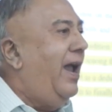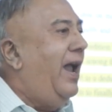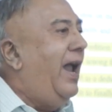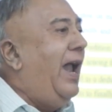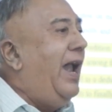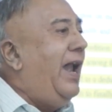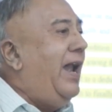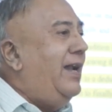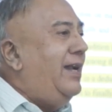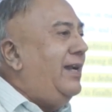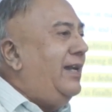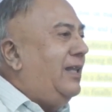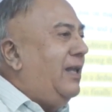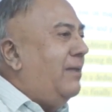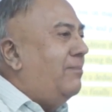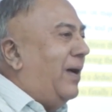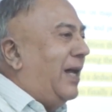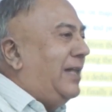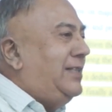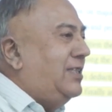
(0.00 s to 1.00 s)
and
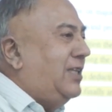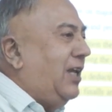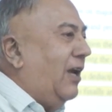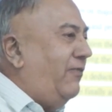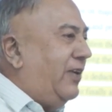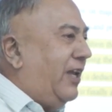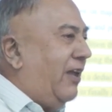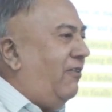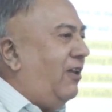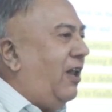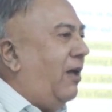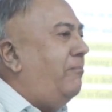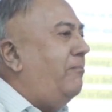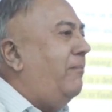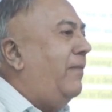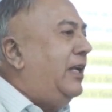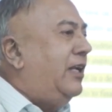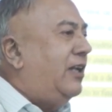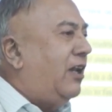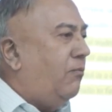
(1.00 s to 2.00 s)
the much of
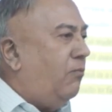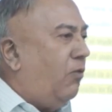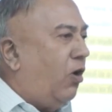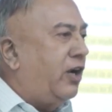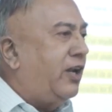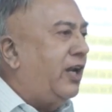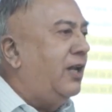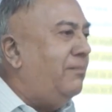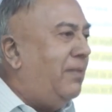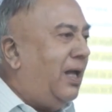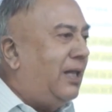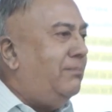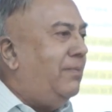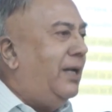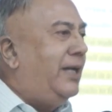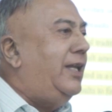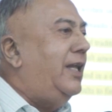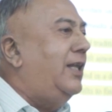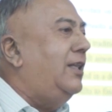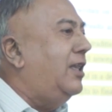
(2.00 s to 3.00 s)
development of modern
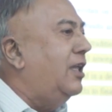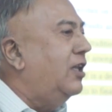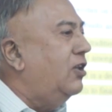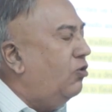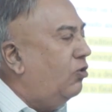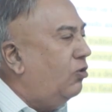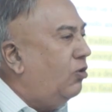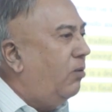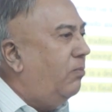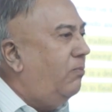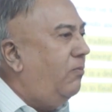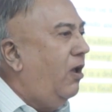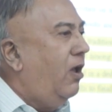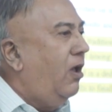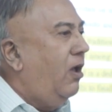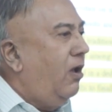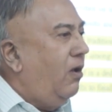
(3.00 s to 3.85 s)
mathematics in Europe